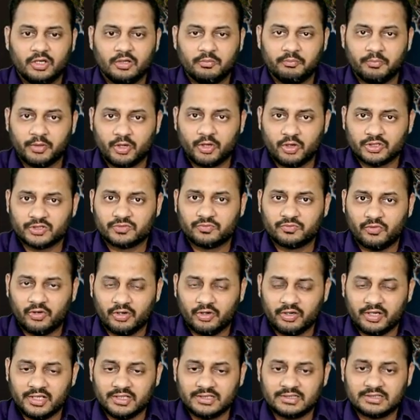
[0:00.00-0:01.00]
Because
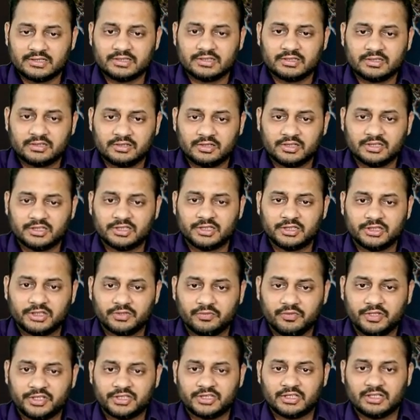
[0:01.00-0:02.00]
what is the
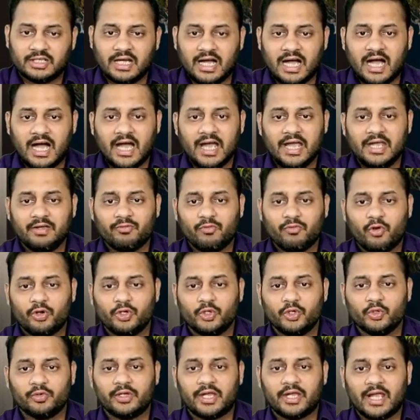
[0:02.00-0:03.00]
situation? I want
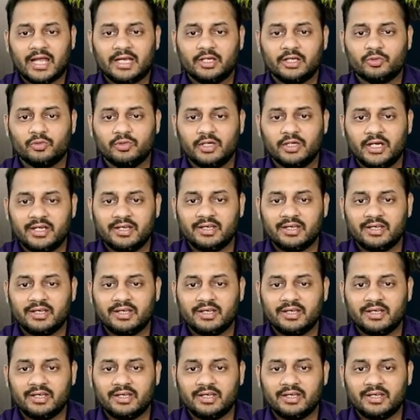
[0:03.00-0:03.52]
to calculate